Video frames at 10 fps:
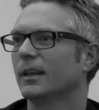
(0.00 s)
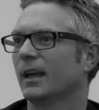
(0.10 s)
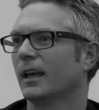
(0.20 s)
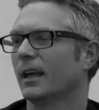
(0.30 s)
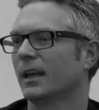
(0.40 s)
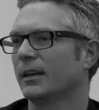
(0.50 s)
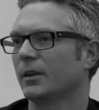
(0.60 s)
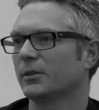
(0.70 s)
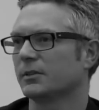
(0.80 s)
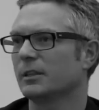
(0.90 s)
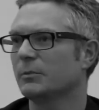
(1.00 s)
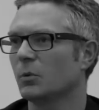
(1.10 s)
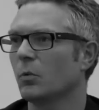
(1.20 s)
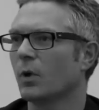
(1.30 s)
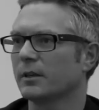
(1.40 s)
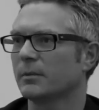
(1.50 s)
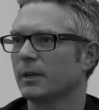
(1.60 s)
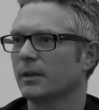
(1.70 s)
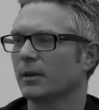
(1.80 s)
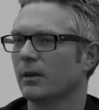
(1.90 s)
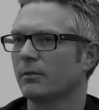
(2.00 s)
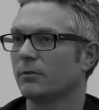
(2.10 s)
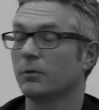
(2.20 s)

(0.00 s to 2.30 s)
uh, and others seem to want to be a novel.